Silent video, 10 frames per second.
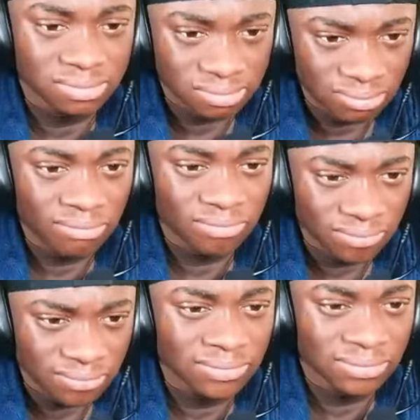me up by a
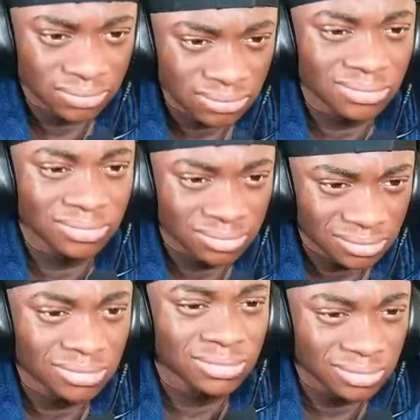tall bro, let me do stabs,
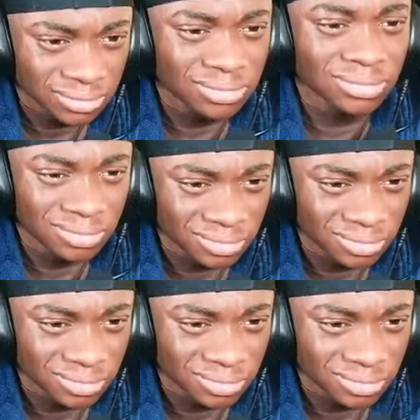come like he the